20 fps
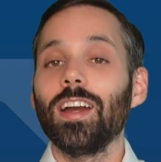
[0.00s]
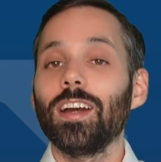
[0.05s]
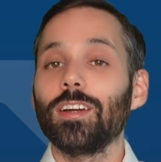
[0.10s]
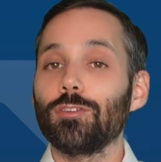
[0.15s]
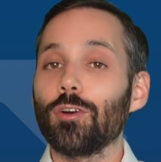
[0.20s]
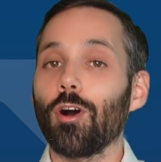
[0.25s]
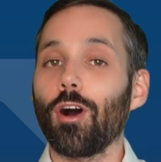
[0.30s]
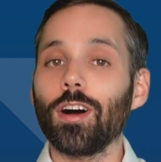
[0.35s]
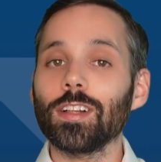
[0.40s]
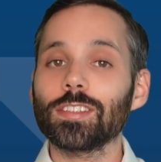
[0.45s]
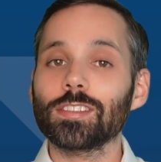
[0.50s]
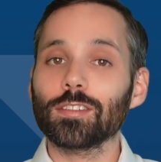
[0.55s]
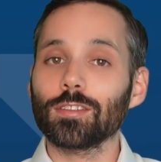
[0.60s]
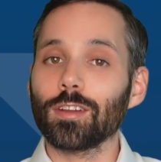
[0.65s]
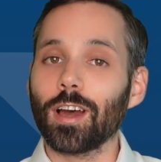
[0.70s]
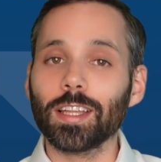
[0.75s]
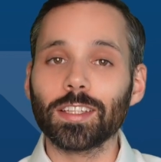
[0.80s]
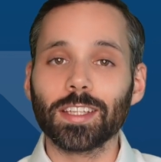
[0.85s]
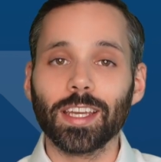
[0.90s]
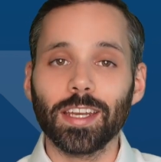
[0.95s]
You're also
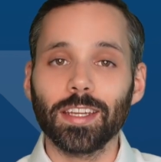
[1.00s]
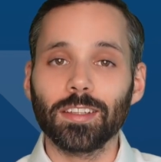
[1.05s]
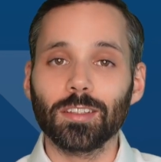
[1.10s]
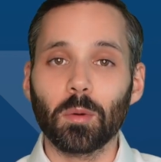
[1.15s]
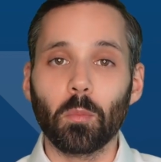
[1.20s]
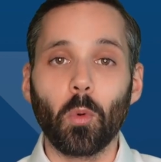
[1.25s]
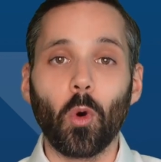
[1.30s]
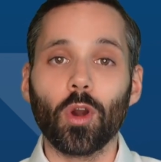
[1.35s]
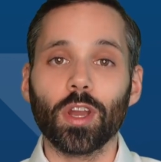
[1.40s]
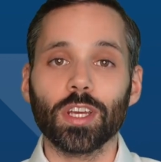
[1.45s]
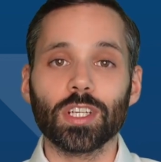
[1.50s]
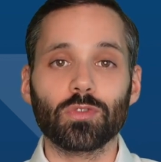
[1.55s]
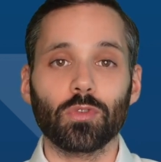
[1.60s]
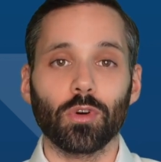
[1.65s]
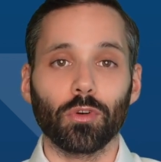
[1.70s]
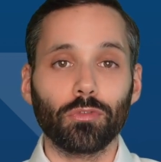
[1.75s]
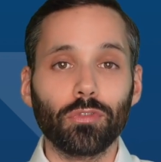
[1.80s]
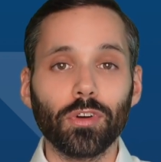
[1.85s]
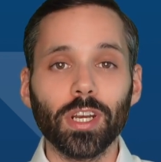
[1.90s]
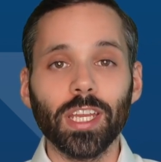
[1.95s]
not getting the mortgage
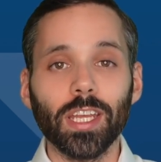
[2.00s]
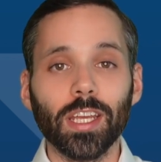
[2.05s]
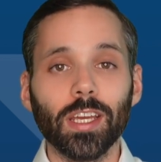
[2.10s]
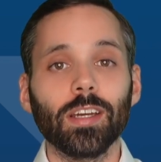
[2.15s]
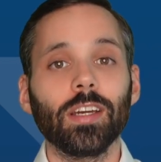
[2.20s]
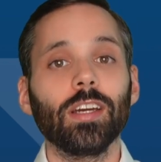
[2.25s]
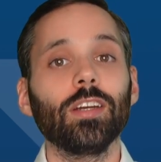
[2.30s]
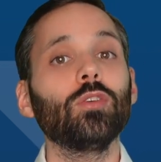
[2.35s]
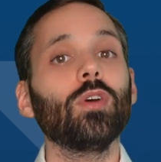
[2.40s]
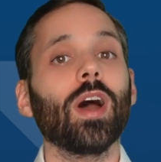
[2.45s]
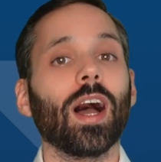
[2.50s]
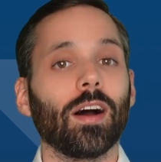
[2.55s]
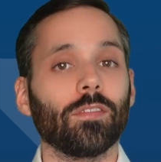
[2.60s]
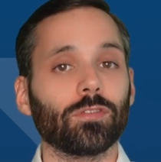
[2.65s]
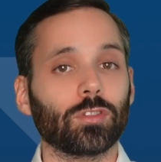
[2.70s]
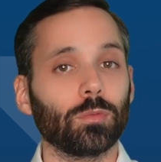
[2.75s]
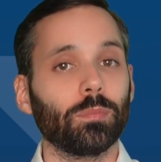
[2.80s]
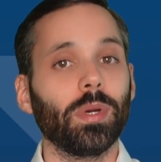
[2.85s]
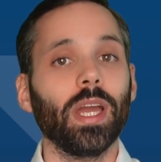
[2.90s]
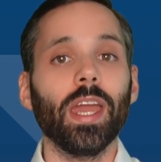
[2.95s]
for free, you
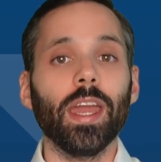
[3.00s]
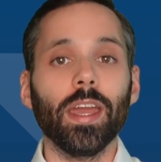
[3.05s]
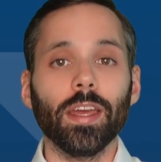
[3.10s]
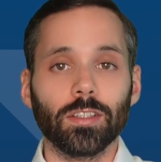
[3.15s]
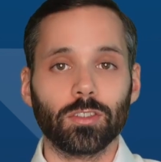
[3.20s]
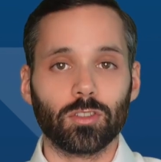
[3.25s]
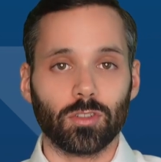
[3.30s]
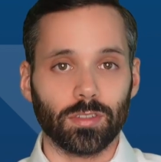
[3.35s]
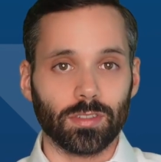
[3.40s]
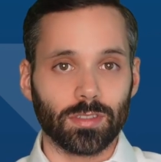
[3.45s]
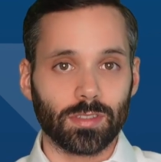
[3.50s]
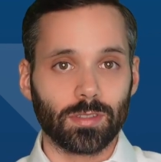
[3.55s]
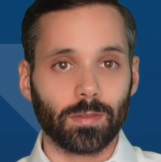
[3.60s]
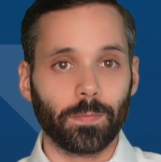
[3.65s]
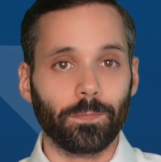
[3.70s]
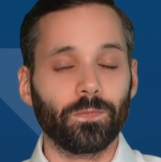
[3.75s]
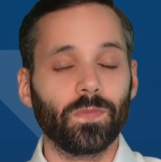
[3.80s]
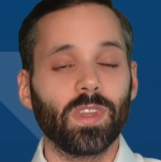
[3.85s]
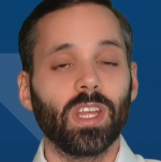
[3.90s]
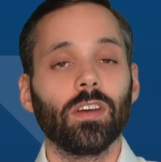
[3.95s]
have to pay interest.
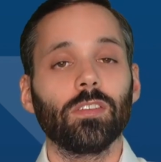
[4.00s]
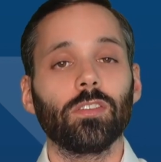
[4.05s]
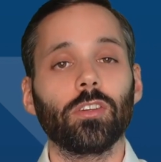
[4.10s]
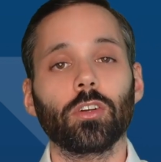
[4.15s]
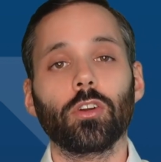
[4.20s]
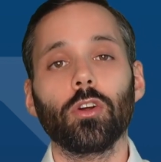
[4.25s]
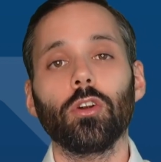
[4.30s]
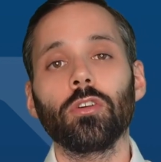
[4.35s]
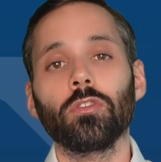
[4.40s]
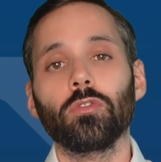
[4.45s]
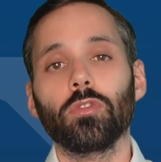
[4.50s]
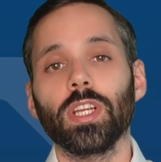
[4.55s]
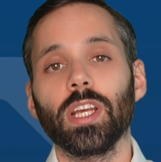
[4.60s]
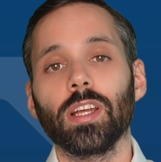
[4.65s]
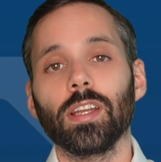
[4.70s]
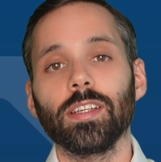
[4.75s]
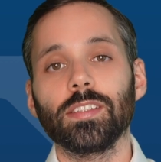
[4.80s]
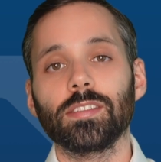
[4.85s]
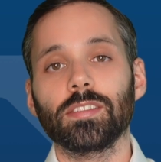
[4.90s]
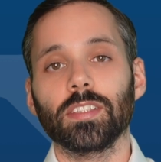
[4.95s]
The current
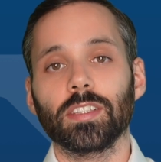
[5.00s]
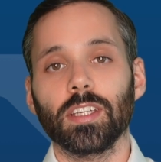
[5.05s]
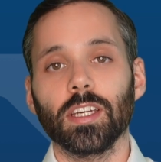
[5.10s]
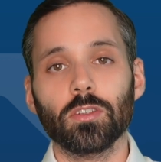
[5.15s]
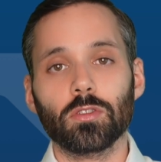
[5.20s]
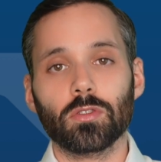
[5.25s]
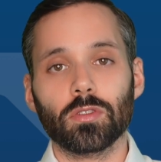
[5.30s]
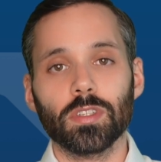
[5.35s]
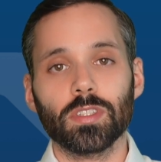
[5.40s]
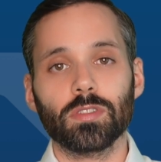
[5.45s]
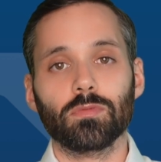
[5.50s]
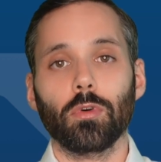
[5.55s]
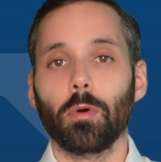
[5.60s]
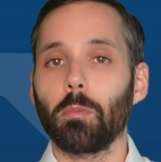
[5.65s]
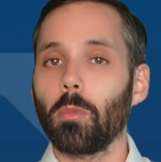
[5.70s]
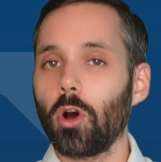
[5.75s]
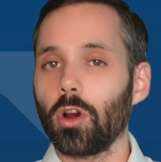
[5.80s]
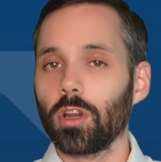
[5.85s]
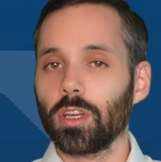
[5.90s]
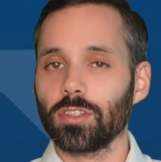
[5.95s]
realistic interest for
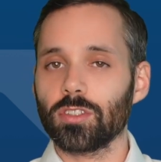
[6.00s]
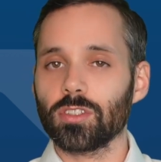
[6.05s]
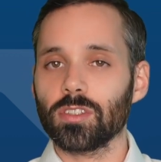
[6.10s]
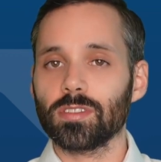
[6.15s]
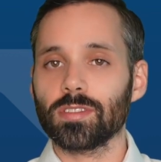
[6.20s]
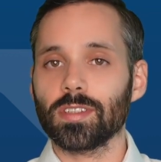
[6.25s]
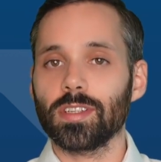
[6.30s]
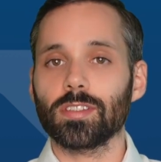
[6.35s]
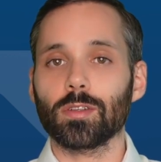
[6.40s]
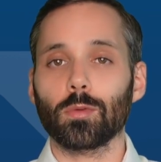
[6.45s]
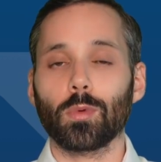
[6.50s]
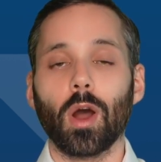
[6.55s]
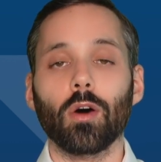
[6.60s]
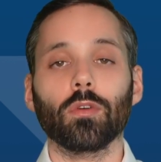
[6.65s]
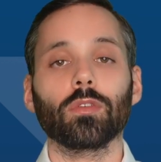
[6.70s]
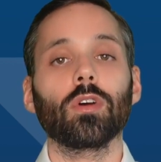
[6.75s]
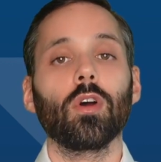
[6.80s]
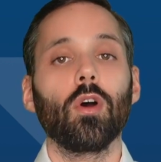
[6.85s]
mortgages is around